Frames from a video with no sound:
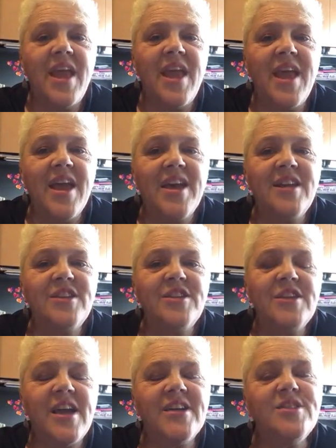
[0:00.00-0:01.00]

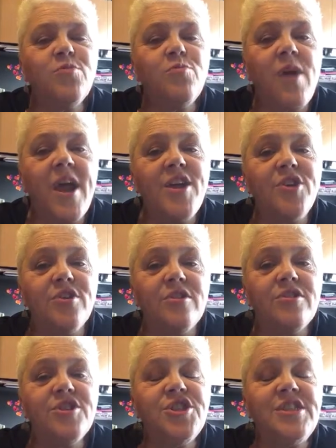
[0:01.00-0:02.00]
And as a
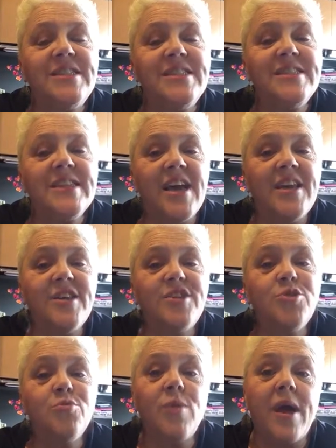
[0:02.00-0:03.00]
writer, she
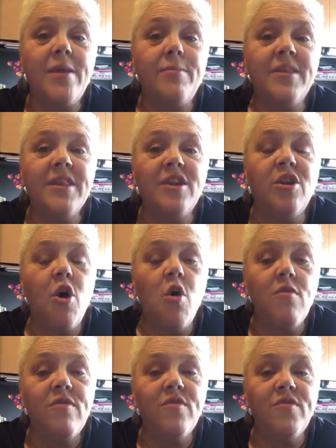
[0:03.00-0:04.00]
decided to write up a little
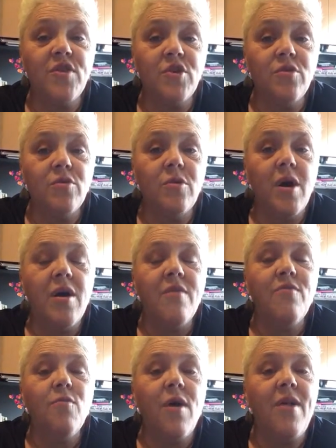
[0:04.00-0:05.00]
overview
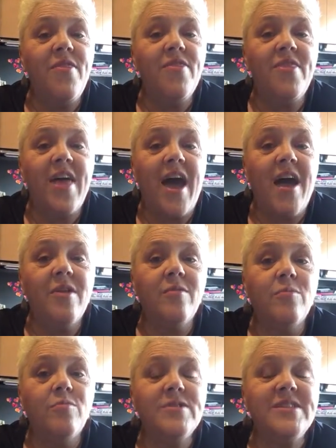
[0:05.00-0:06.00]
of what that
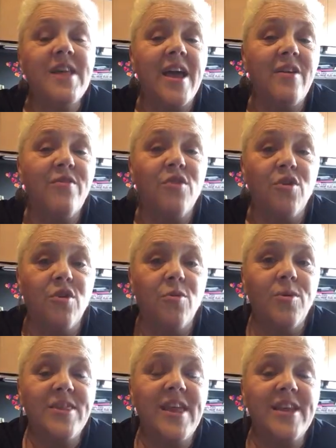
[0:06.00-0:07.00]
was like for her,
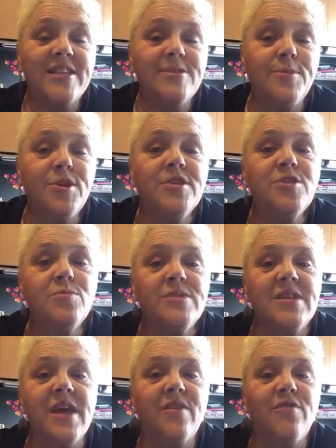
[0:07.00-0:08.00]
what that experience
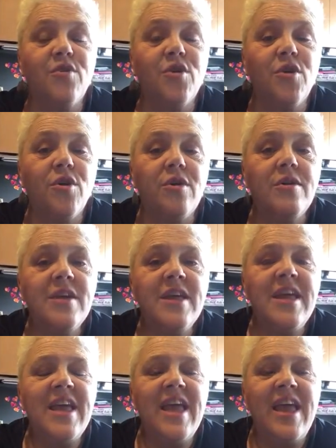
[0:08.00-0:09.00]
was like for her.
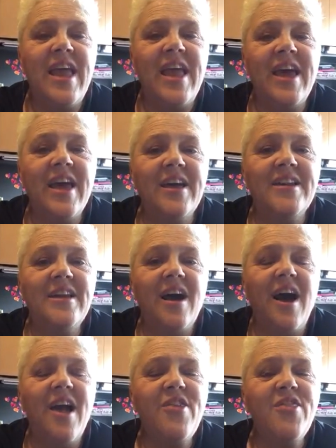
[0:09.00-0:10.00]
And
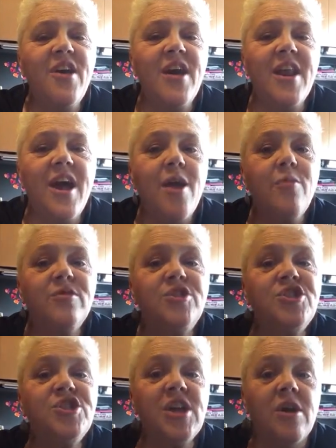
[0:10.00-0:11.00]
I thought I
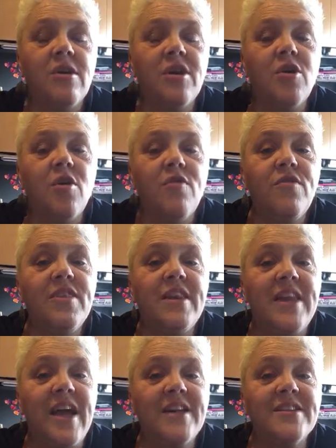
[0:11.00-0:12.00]
would share it over the
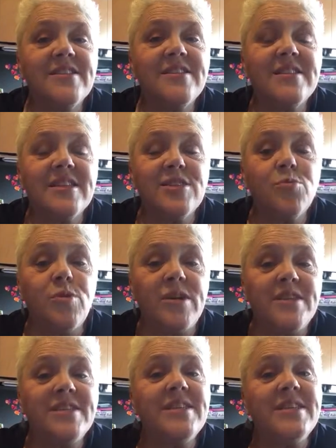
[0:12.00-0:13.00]
next 6
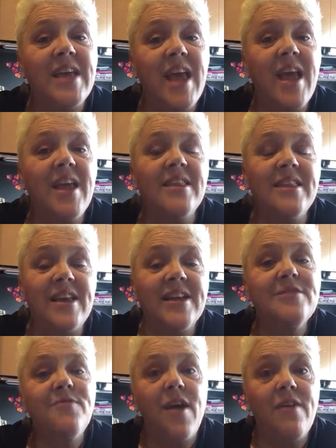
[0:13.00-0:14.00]
weeks, today and the
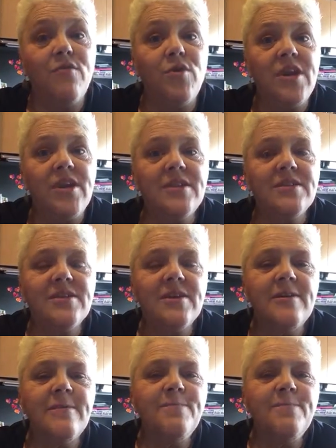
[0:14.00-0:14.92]
next 5 weeks,